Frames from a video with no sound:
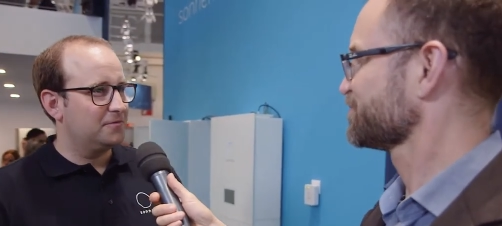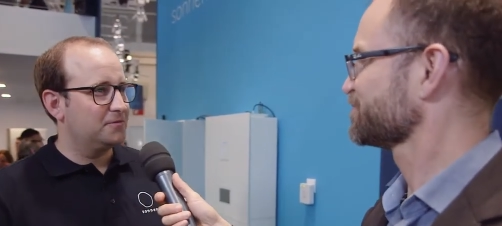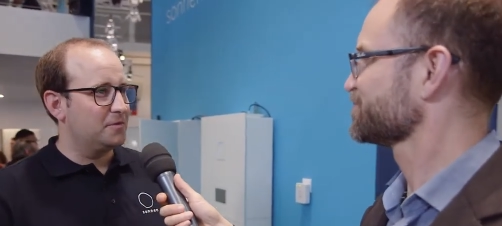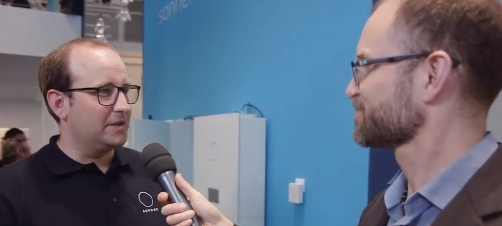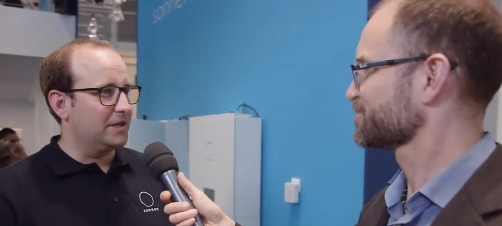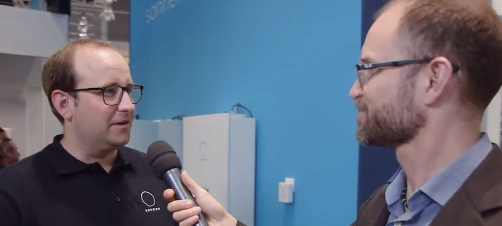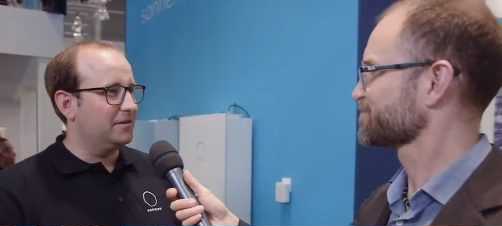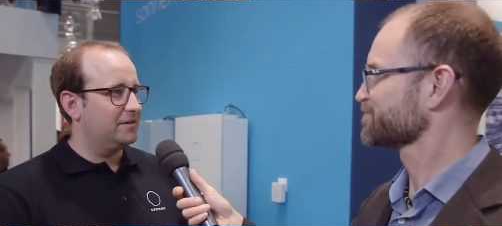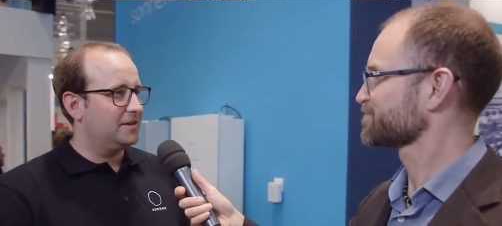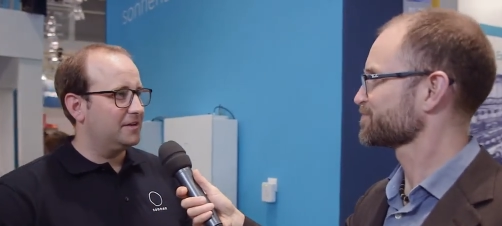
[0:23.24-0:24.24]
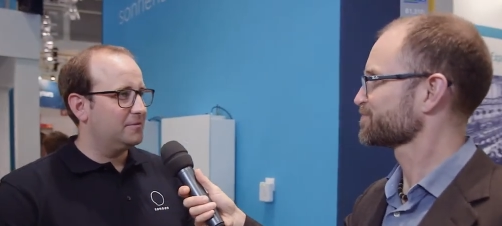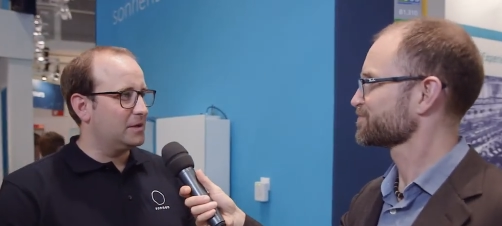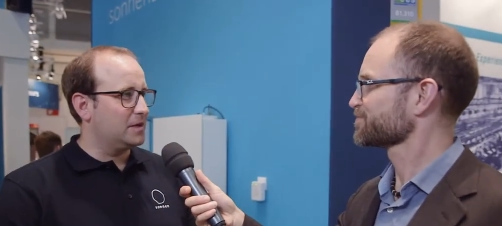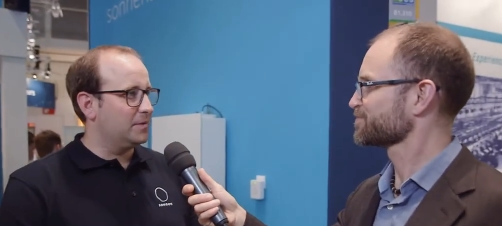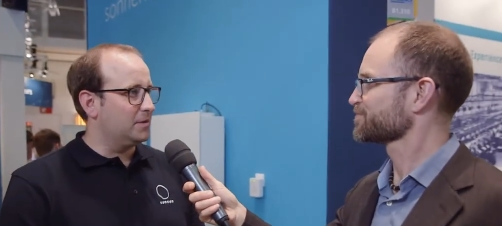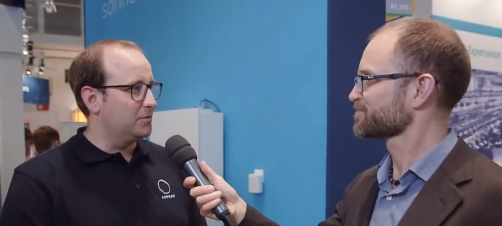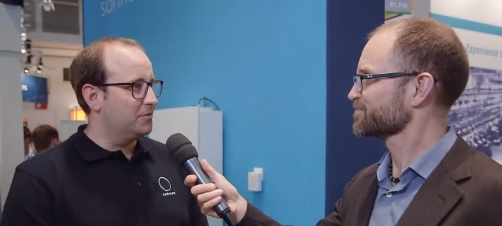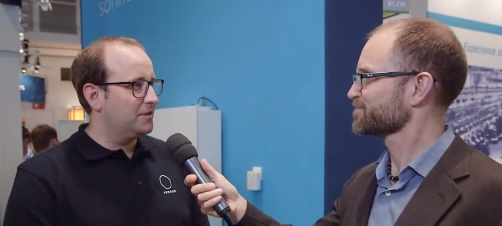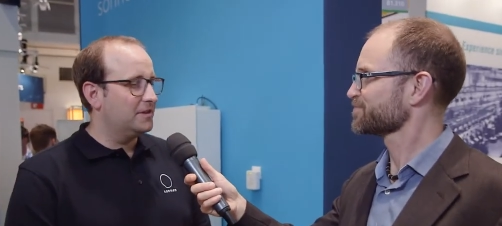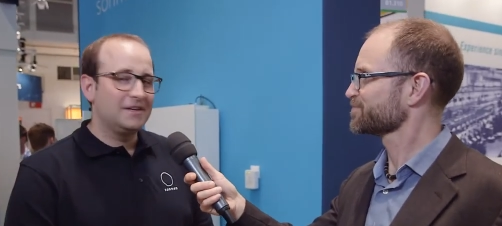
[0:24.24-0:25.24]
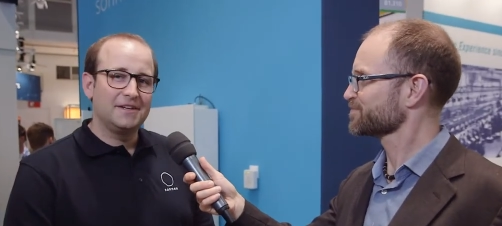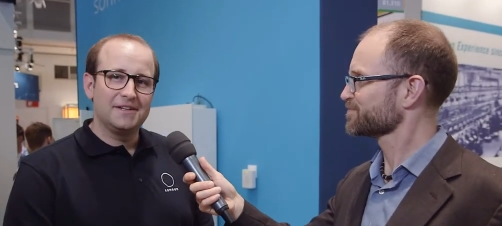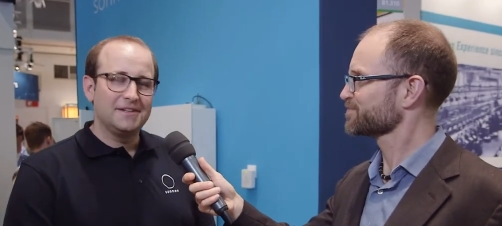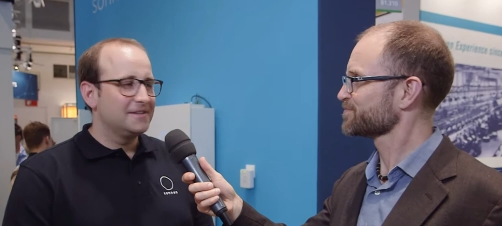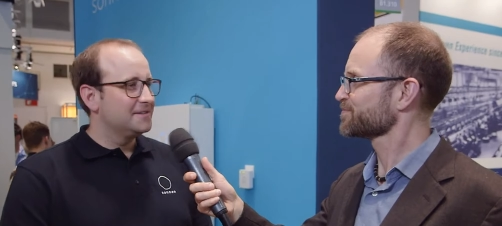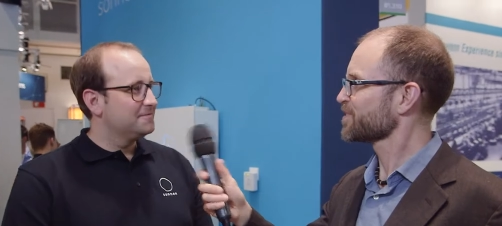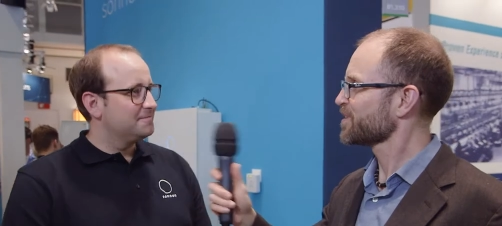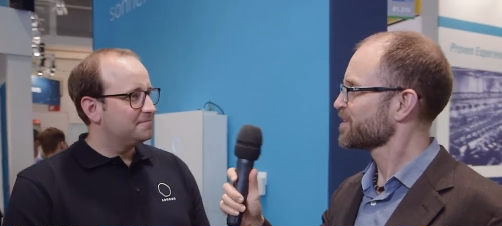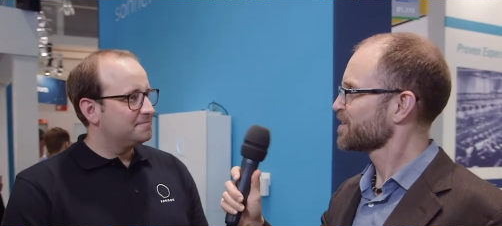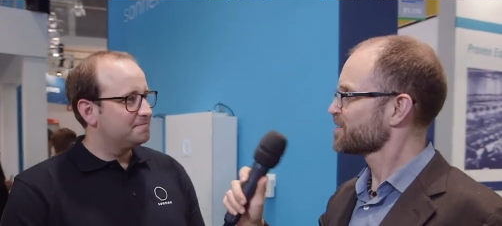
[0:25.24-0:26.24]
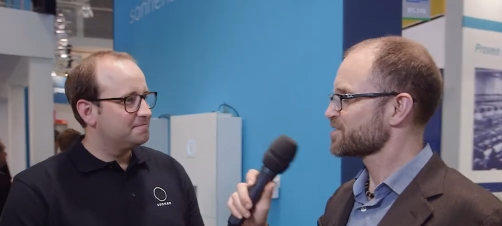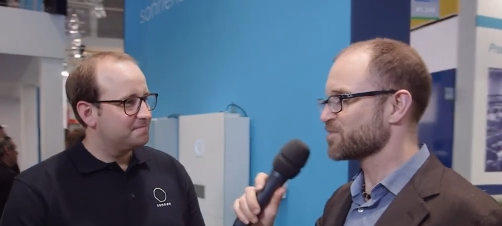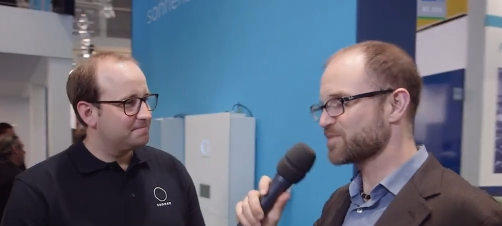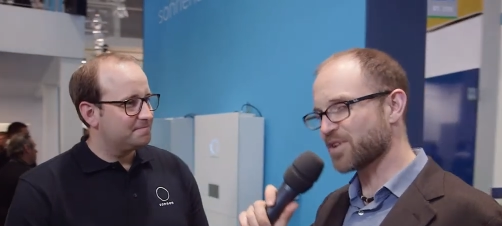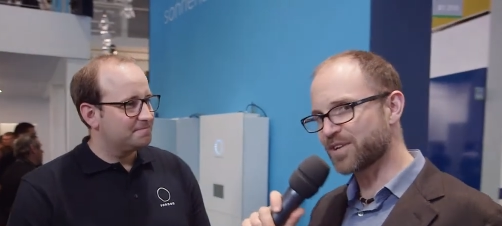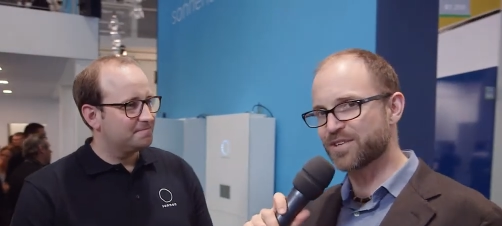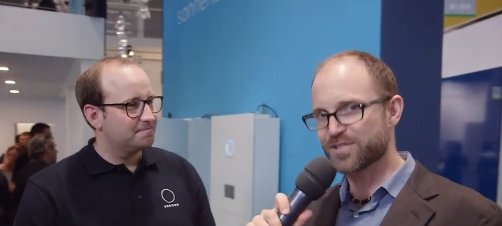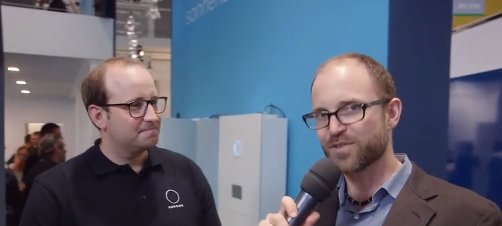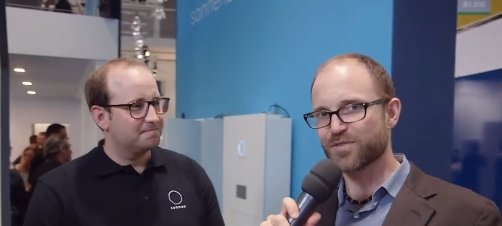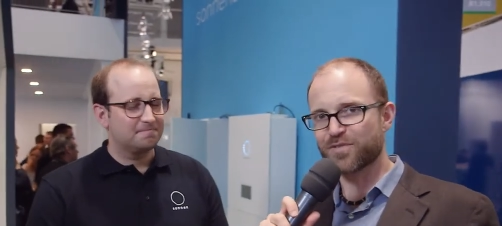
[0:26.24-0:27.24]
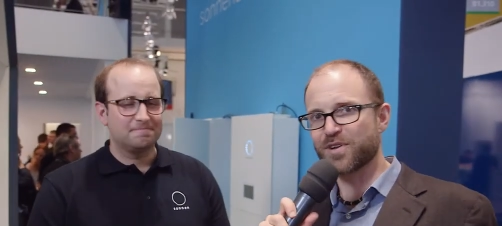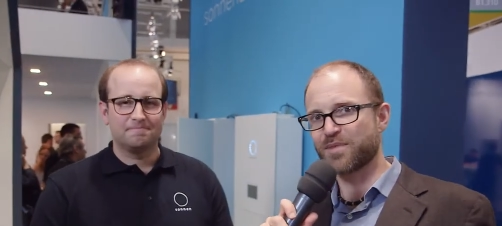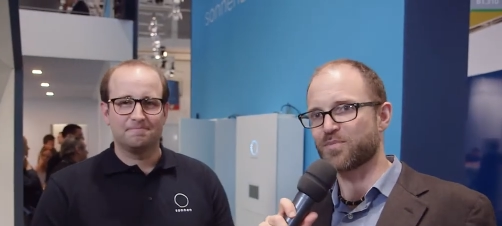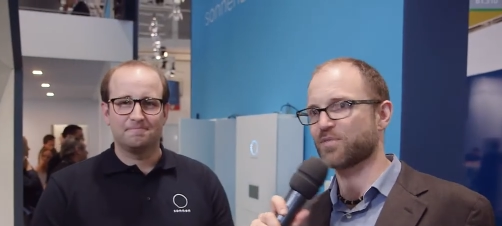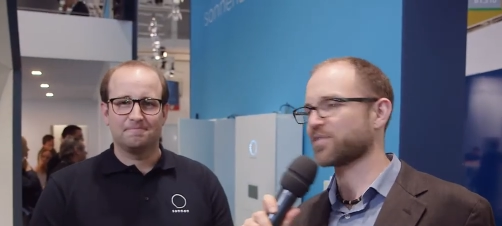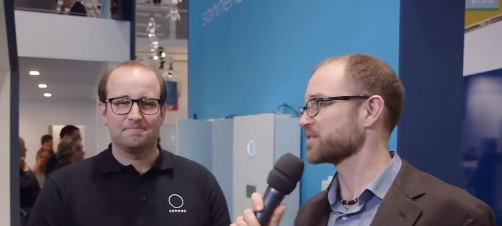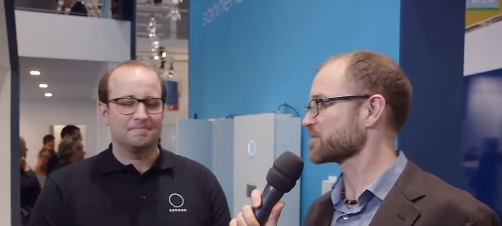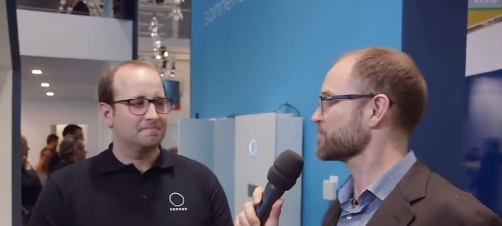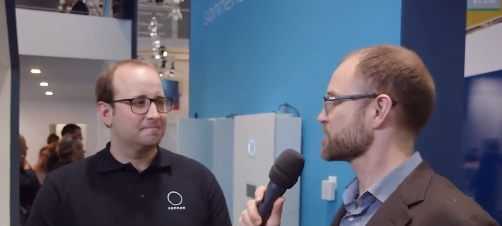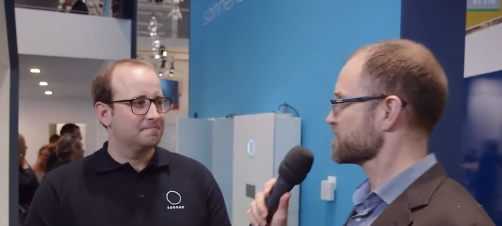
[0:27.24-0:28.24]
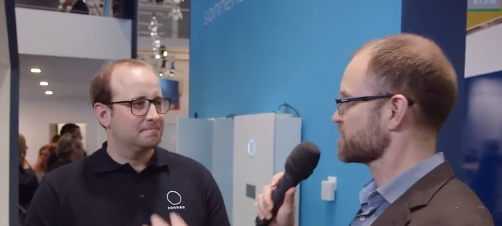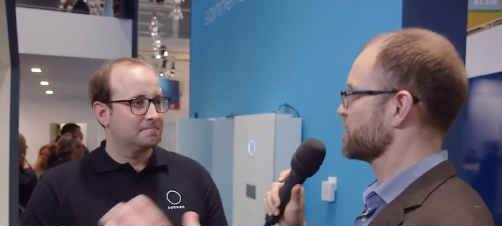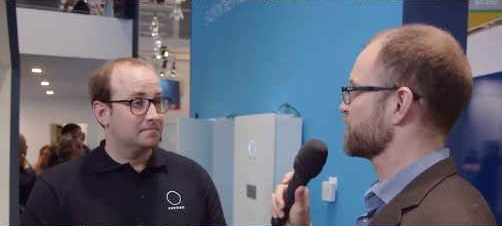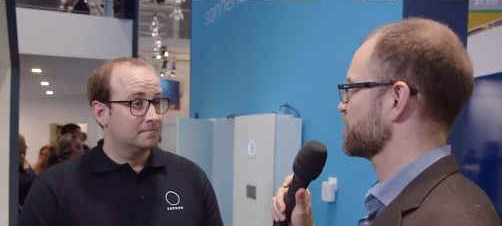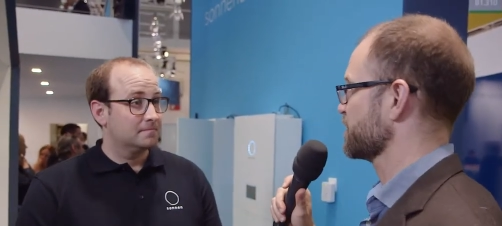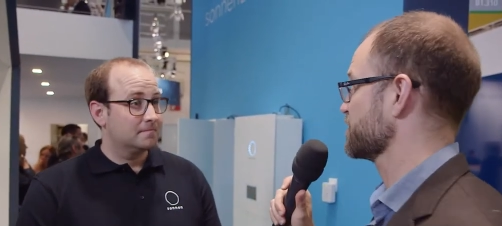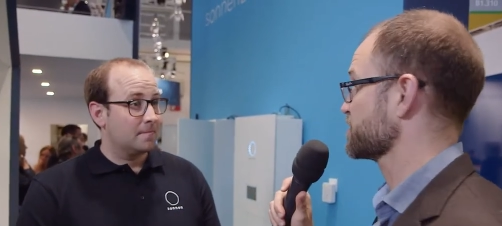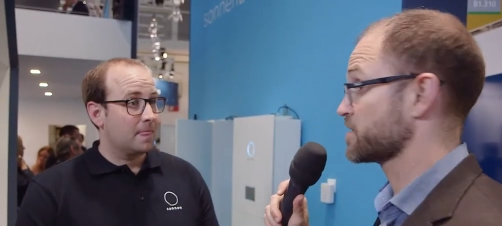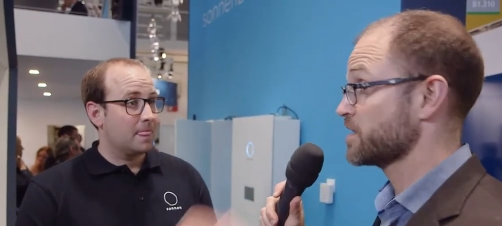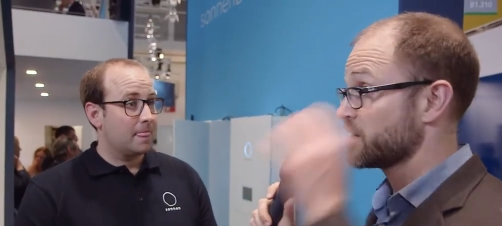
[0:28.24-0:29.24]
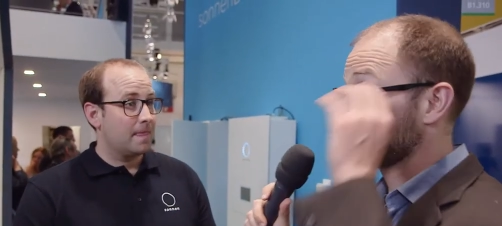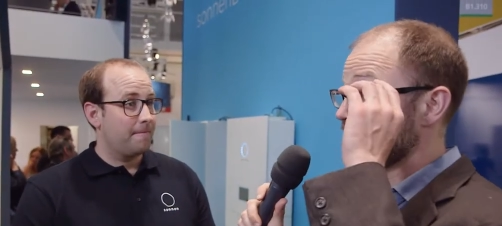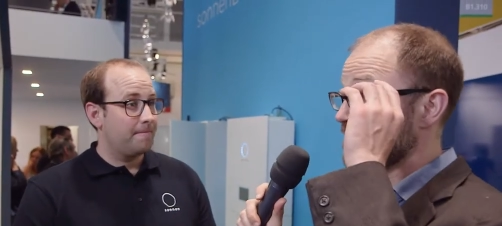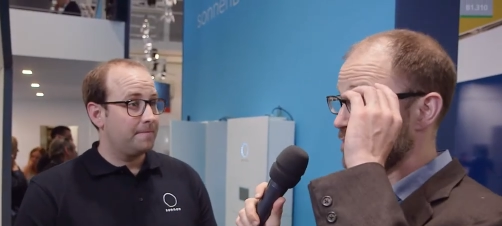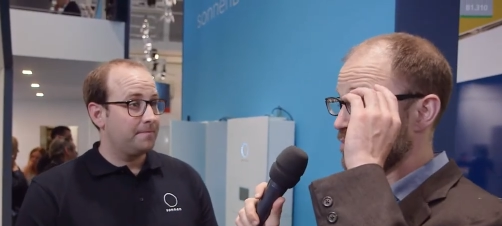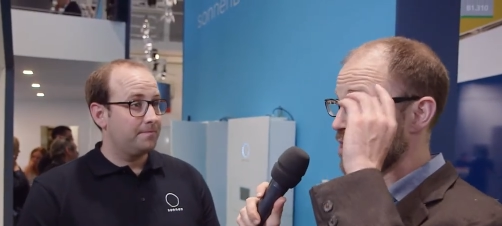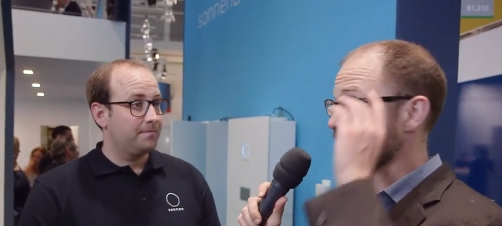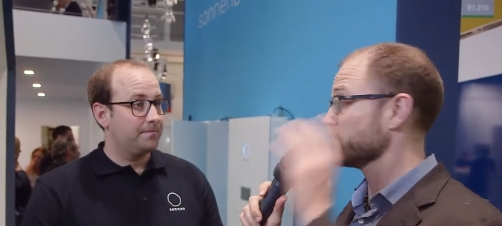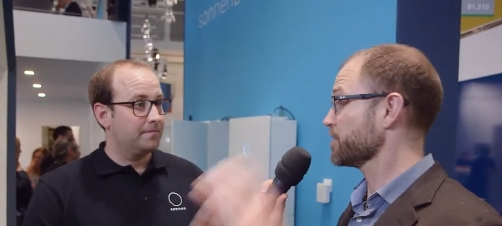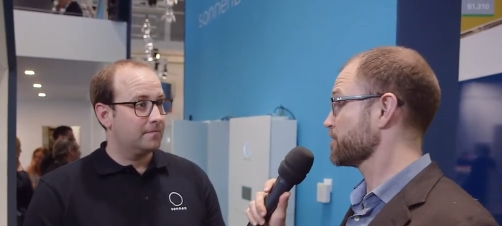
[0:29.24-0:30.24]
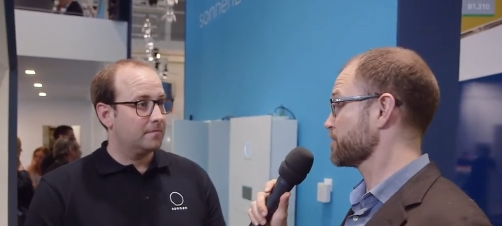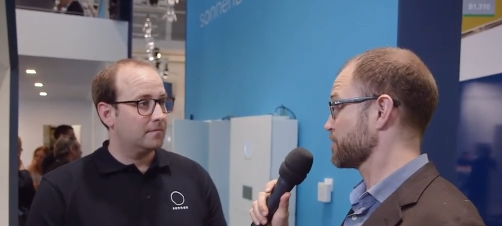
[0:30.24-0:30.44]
Speaker 1: for being here. Uh, welcome at the booth.
Speaker 2: So Sonnen is known for a number of things. Obviously, Sonnen is the market leader in